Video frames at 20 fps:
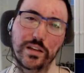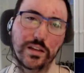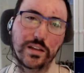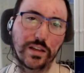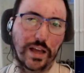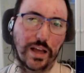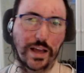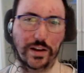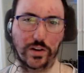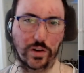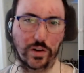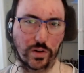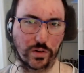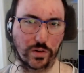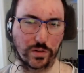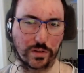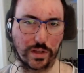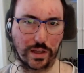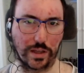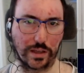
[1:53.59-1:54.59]
I don't know.
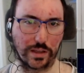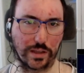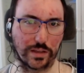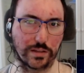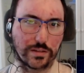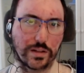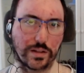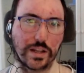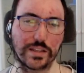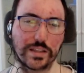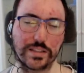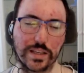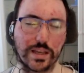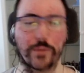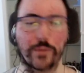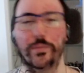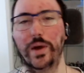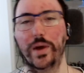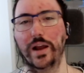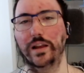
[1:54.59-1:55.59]
Like let's say a
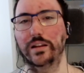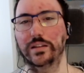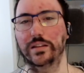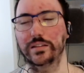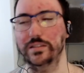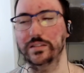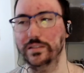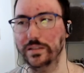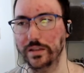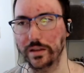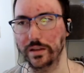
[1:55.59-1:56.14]
pilot